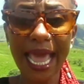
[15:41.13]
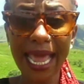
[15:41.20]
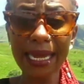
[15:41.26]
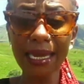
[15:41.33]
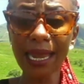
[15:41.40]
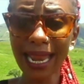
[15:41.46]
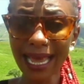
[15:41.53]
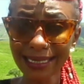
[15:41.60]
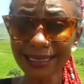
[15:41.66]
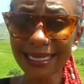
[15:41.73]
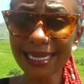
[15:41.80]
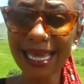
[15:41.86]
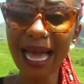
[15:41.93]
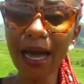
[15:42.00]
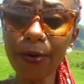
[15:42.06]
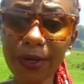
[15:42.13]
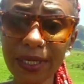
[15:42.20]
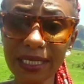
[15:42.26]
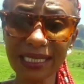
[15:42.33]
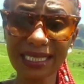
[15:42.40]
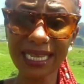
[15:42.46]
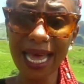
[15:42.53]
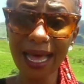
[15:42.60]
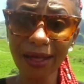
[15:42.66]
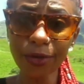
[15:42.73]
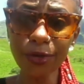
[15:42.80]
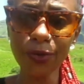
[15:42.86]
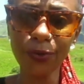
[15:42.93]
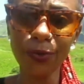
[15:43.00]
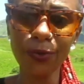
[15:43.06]
And lastly, I want to tell
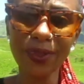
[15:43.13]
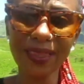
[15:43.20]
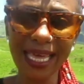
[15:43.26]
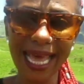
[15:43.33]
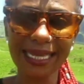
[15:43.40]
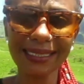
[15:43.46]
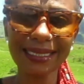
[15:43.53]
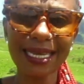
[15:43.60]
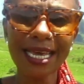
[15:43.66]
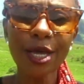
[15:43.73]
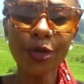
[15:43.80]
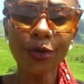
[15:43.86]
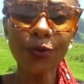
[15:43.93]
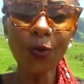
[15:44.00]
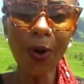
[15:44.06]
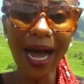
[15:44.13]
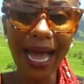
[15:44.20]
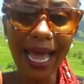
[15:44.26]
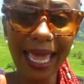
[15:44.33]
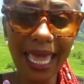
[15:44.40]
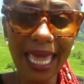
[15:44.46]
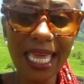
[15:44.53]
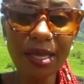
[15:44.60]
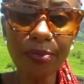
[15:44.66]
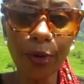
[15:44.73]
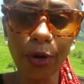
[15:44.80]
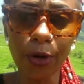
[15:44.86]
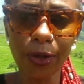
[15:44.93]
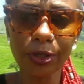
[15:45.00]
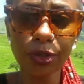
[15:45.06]
you that you are
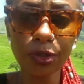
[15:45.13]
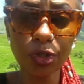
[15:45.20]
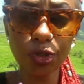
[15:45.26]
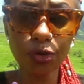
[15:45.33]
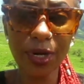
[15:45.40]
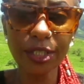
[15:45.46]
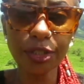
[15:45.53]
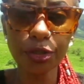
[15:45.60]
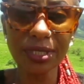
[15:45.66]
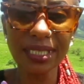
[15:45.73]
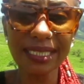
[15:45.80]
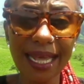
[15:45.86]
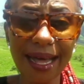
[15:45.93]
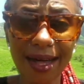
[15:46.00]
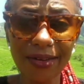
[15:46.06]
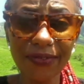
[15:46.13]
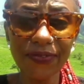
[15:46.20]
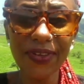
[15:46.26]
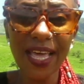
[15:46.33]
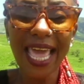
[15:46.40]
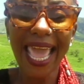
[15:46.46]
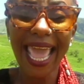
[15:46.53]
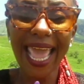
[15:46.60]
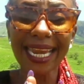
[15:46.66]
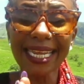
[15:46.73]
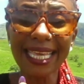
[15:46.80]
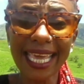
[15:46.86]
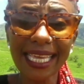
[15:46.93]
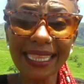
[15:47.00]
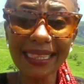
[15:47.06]
able to stretch yourself
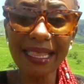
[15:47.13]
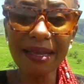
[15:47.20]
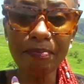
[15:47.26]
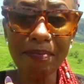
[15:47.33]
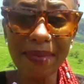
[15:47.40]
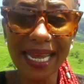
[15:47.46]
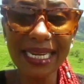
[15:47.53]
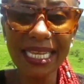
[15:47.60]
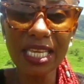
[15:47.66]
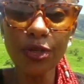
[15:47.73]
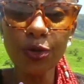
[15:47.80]
and get the money